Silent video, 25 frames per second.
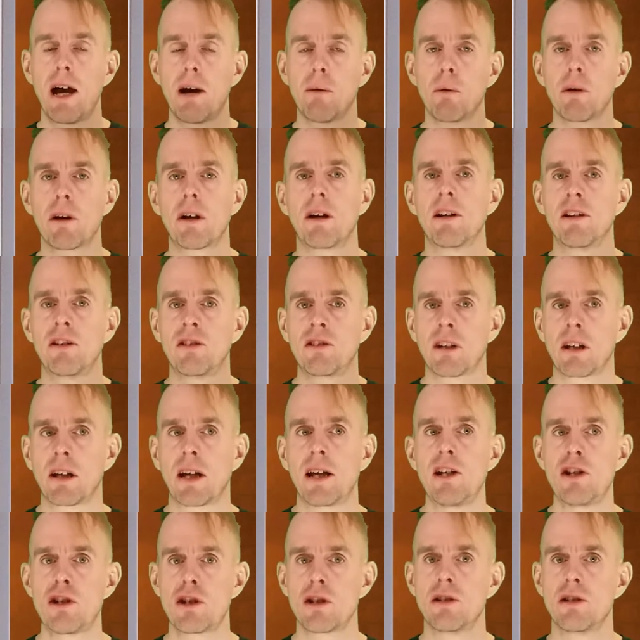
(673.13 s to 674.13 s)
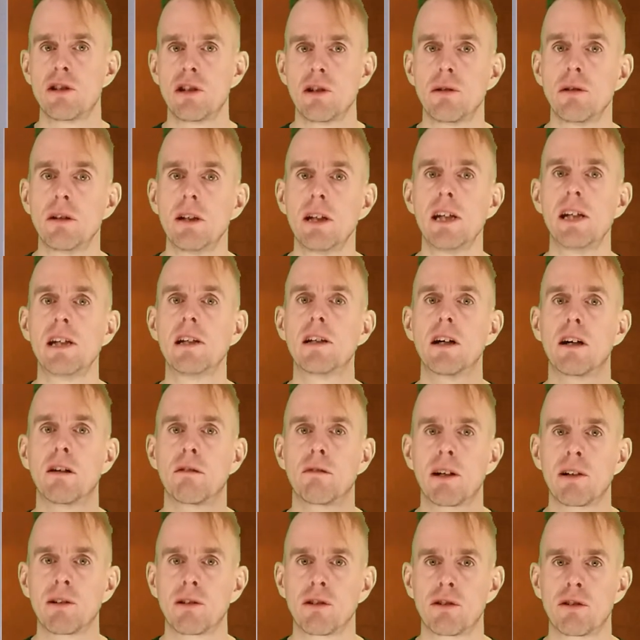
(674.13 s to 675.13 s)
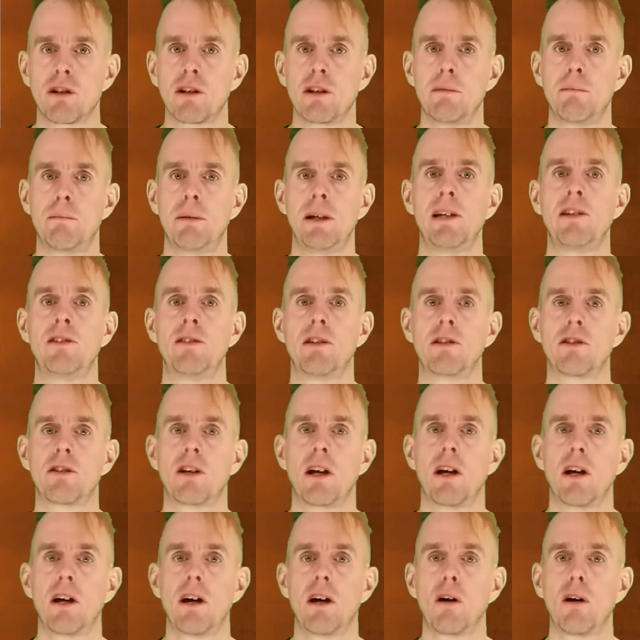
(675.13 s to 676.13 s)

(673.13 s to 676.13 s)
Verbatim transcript: and what isolation do you need around certain pieces